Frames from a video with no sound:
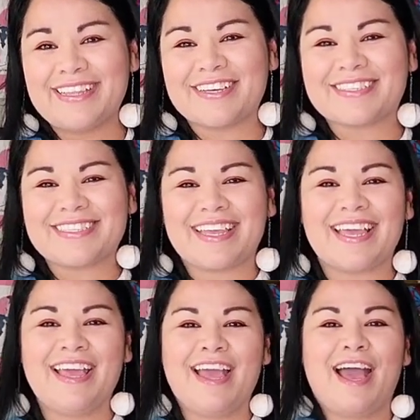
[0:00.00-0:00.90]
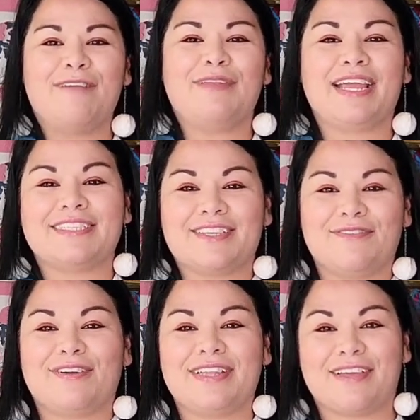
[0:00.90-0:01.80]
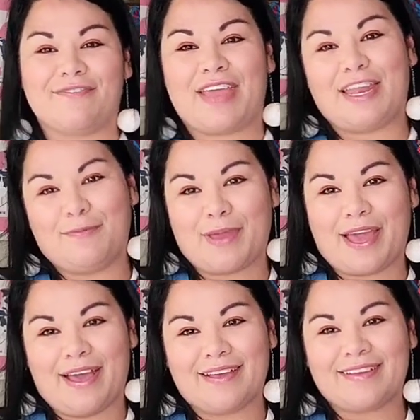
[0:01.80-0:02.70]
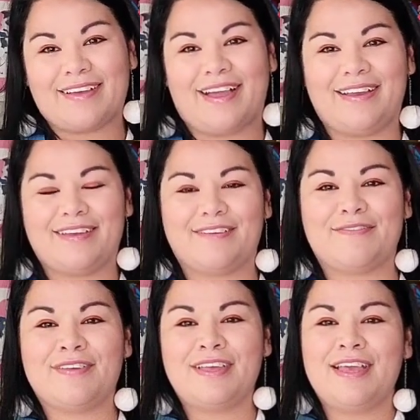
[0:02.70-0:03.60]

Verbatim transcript: it looks like I mean I guess I could wear like a fanny pack kind of